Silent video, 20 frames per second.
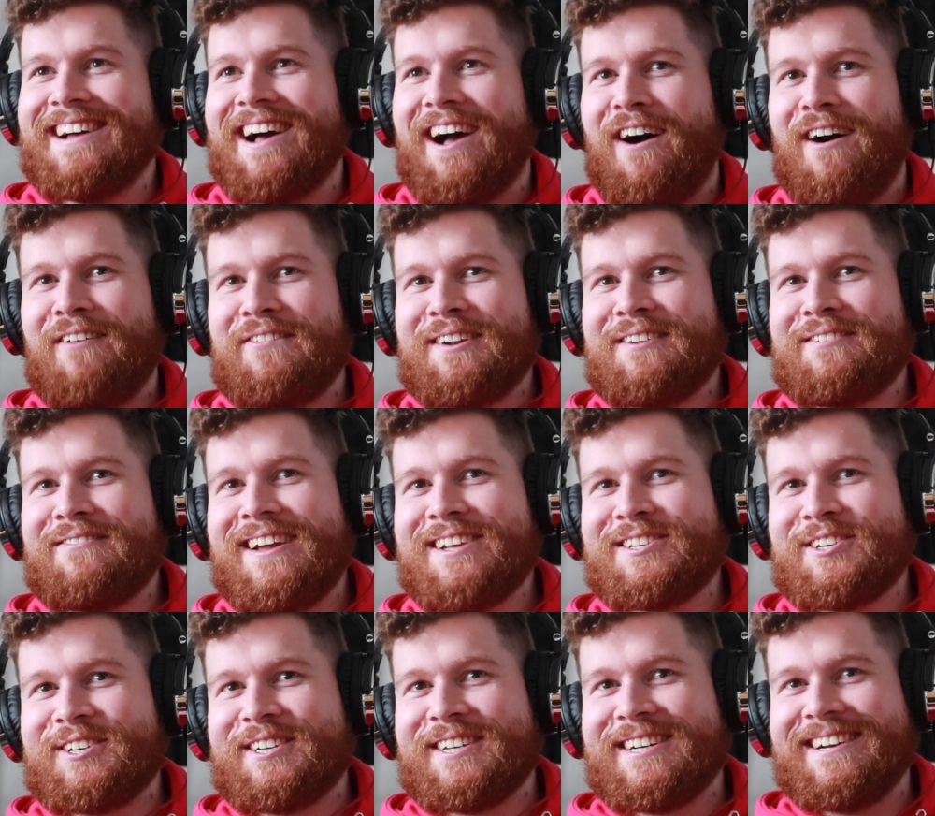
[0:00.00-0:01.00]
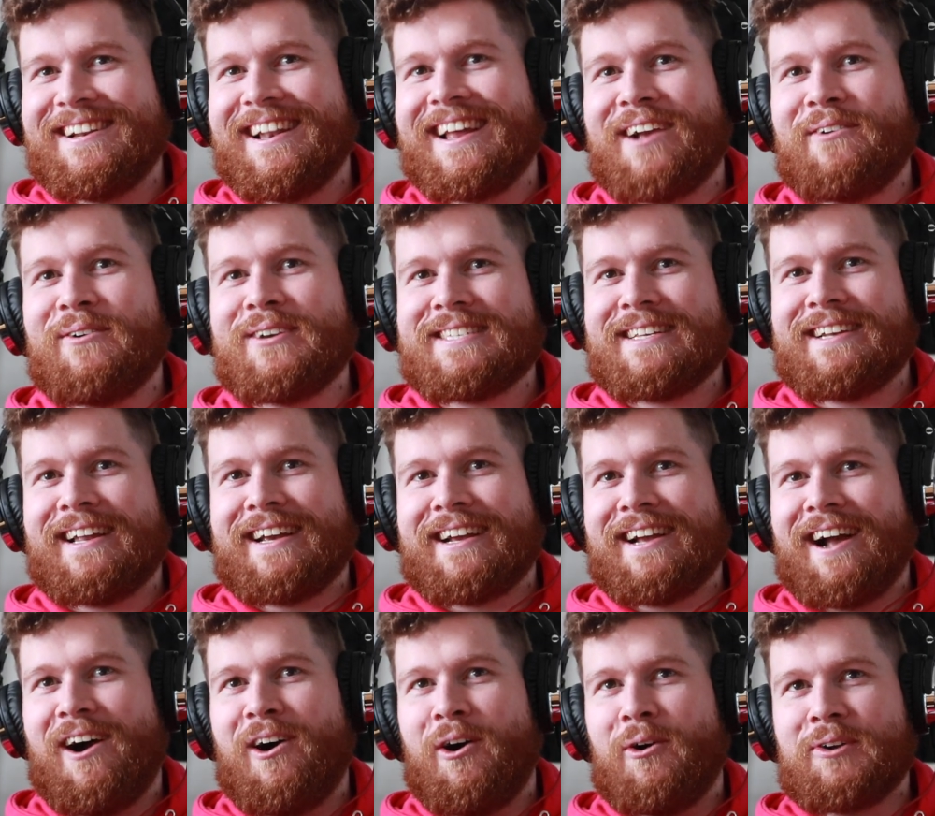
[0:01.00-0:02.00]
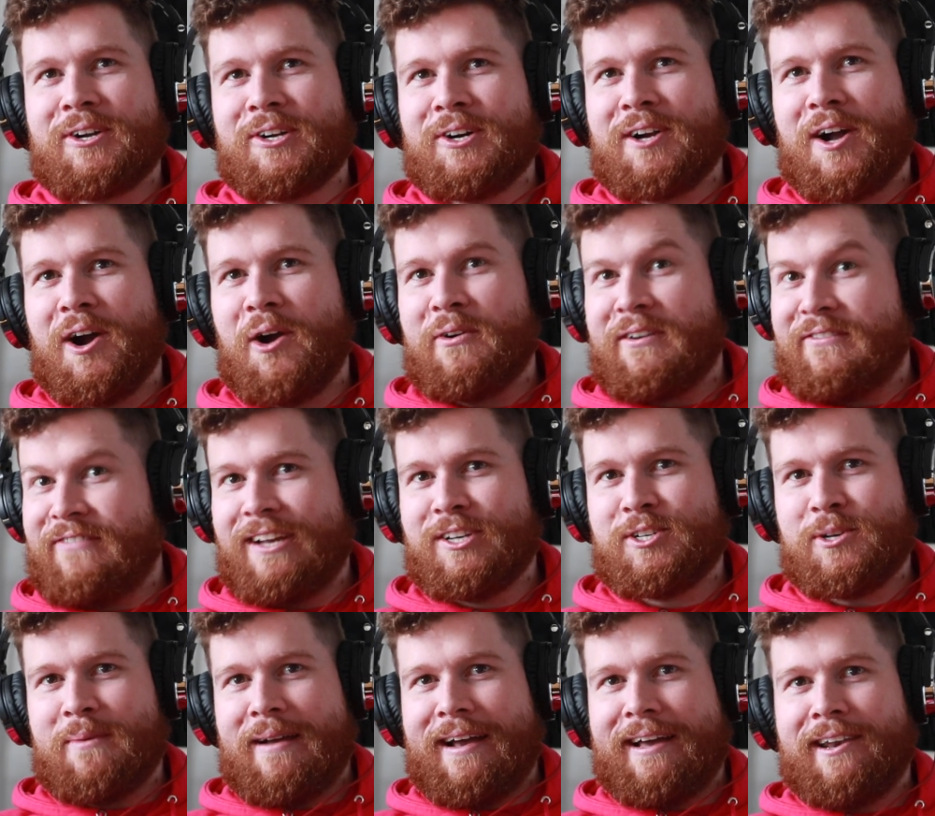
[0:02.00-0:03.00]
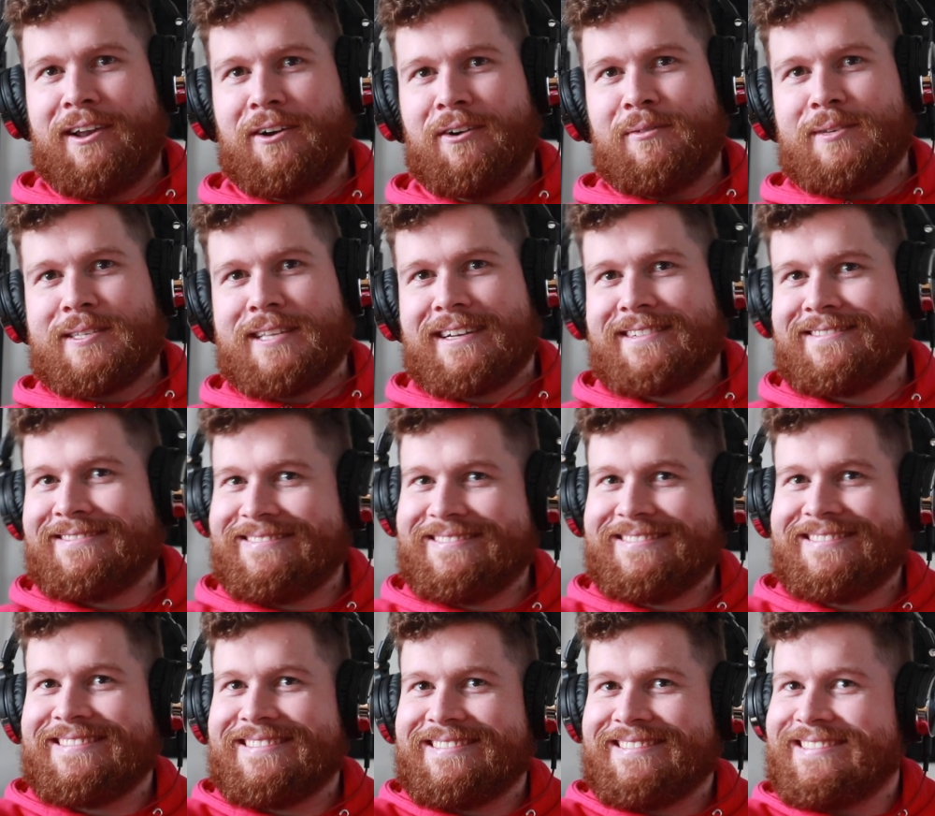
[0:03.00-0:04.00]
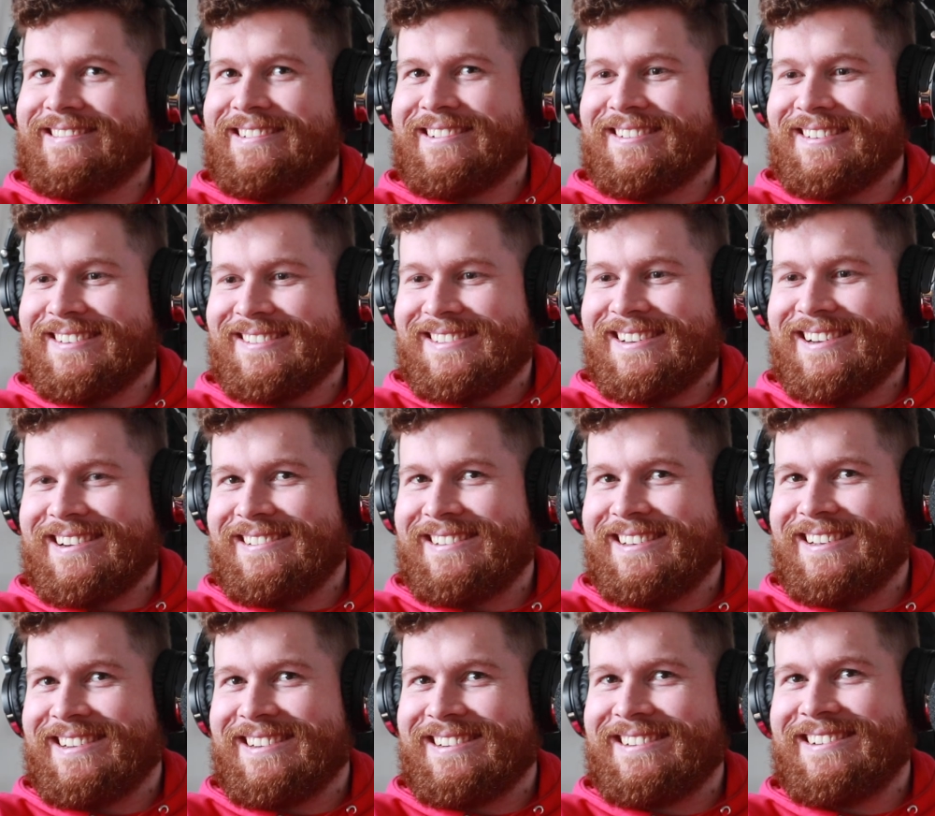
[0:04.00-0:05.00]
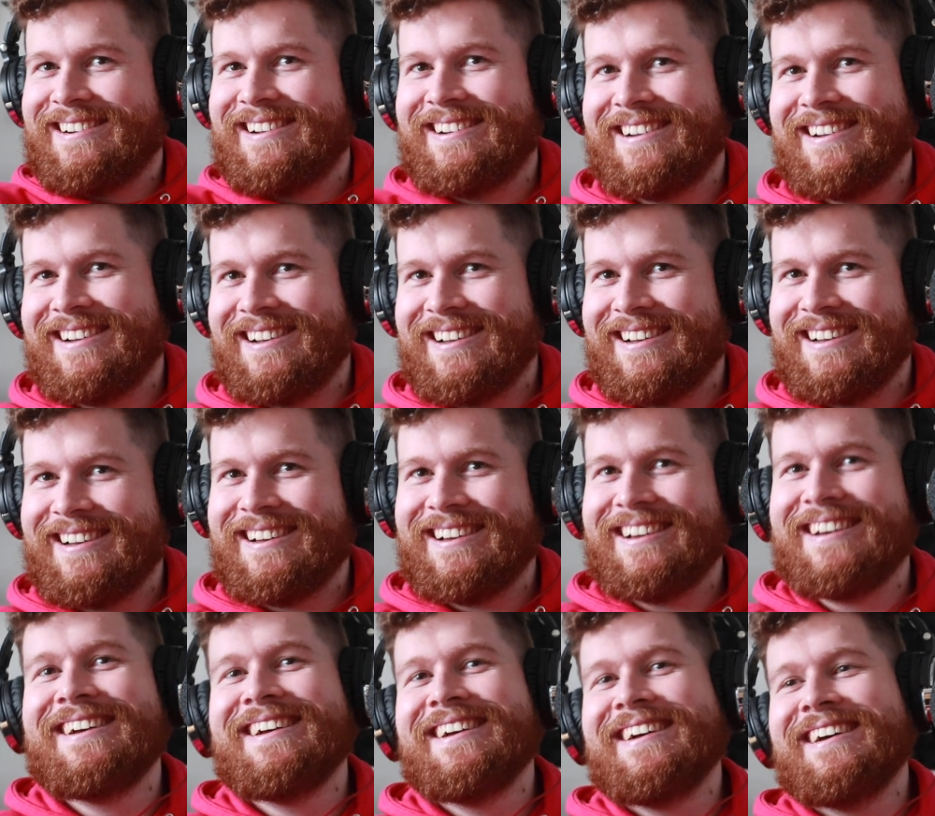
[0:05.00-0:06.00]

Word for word: Off on an adventure. Like, it wasn't like, oh, gung-ho adventure man. No, it was like, mm, I'm going to cycle now.